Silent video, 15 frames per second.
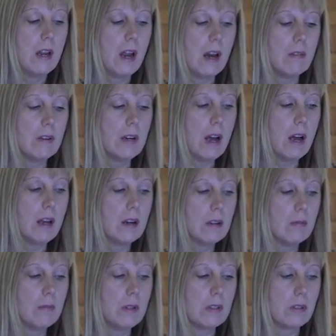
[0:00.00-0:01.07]
every
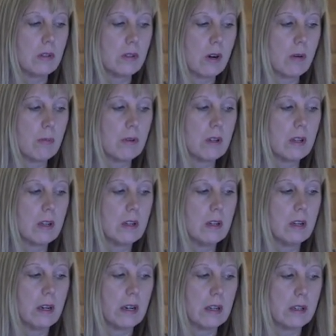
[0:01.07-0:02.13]
item is interpreted
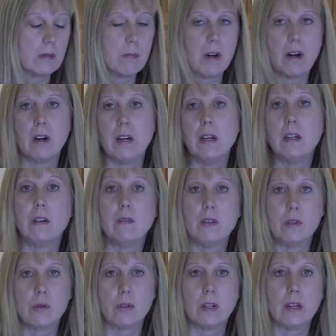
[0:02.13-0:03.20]
against Mary
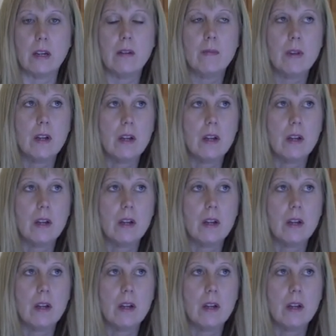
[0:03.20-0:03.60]
individually.